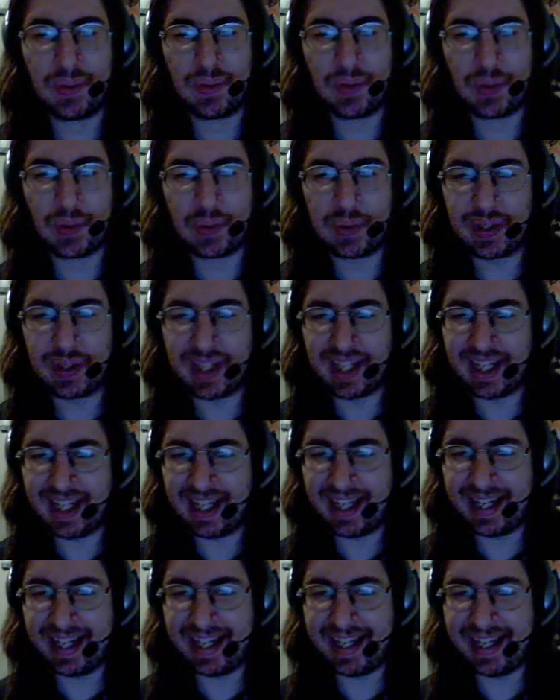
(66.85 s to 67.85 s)

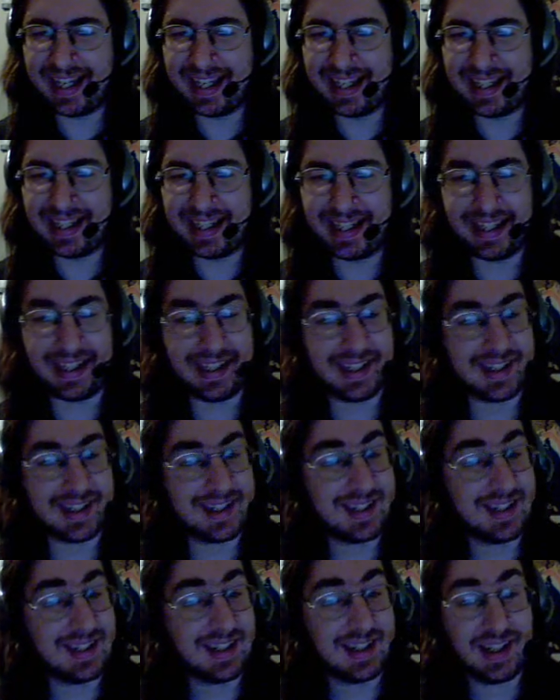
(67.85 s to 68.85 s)
okay,
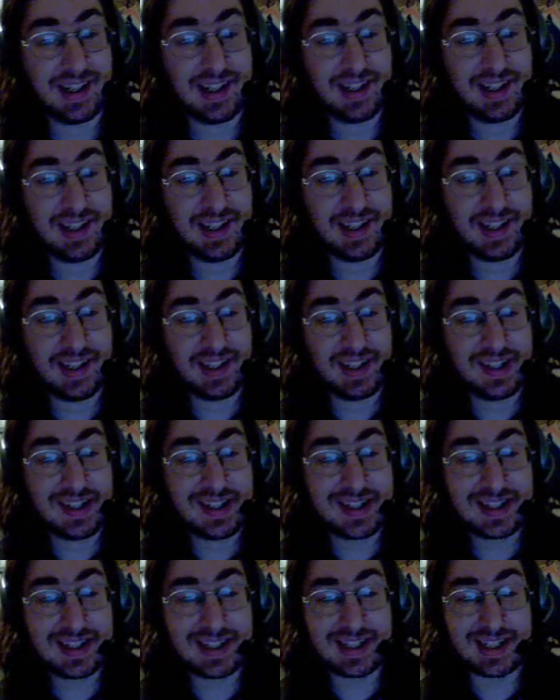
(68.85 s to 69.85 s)

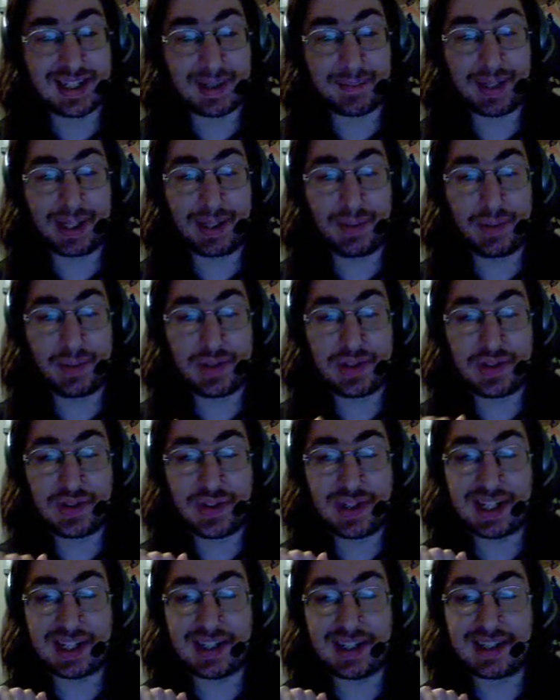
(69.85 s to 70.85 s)
somebody was
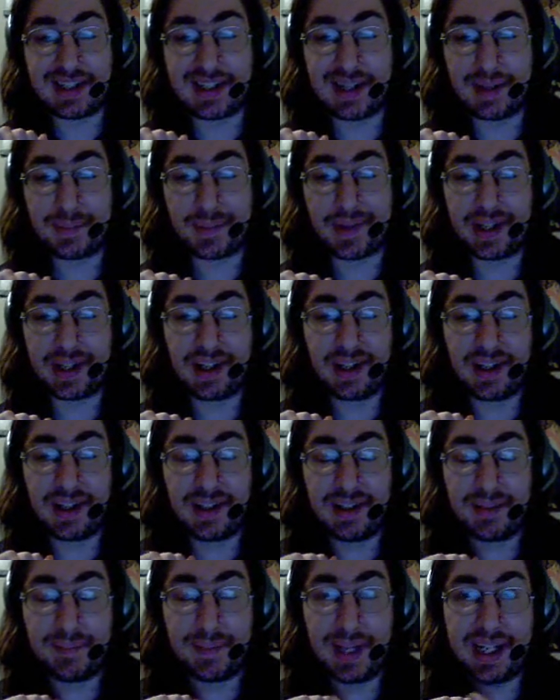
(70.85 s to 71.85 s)
drinking something good,
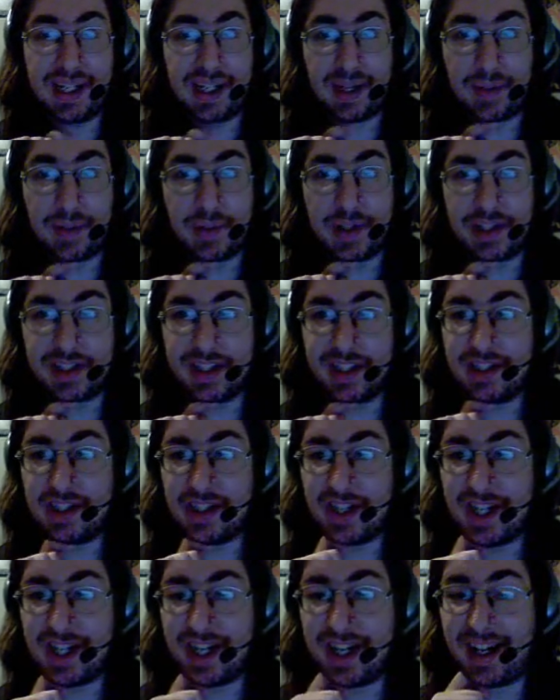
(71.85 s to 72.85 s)
and man, I wish they'd
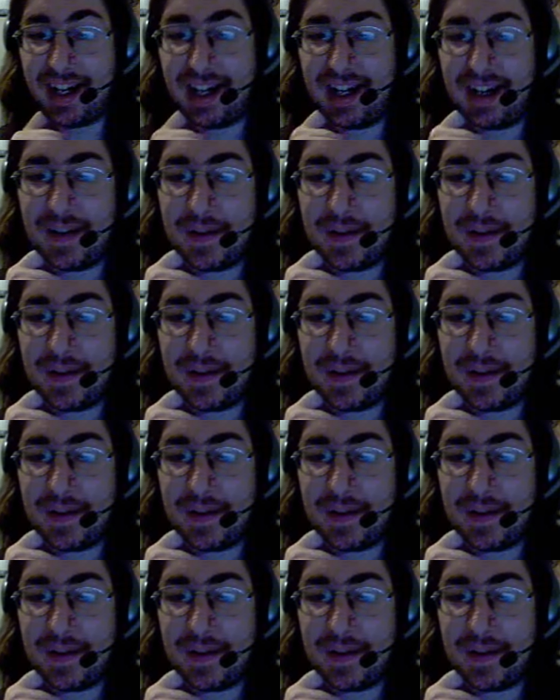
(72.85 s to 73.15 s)
share.